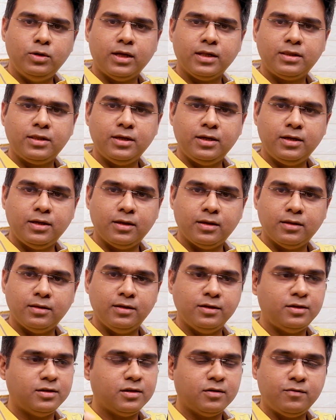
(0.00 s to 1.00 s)
nothing.
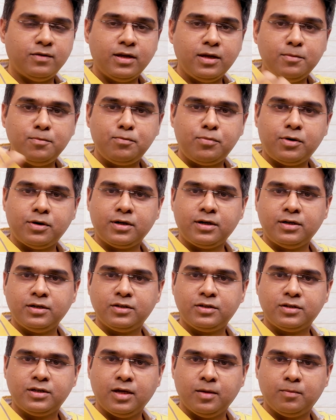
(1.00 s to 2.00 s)
This is a very important
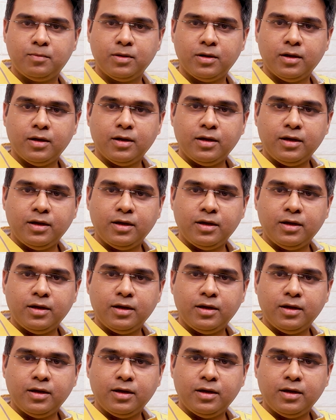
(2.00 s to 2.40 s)
step.